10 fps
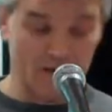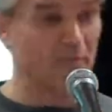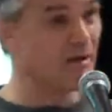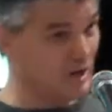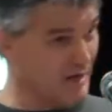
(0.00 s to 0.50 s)

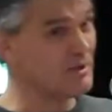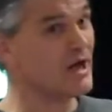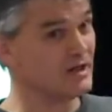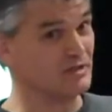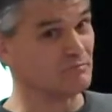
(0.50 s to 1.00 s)
And maybe I'm
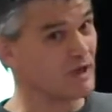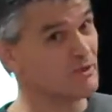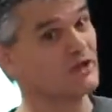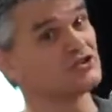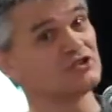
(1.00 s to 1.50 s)
lucky.
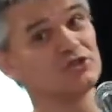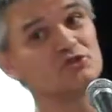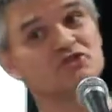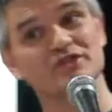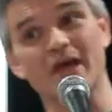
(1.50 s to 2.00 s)
Maybe I just
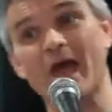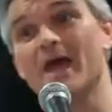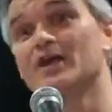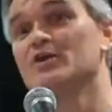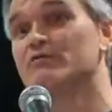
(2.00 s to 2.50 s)
need to see
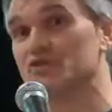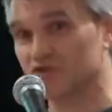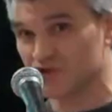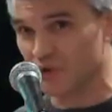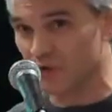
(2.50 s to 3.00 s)
the end of
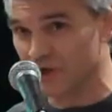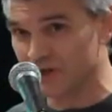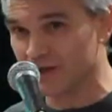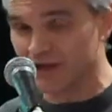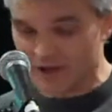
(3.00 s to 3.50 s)
this story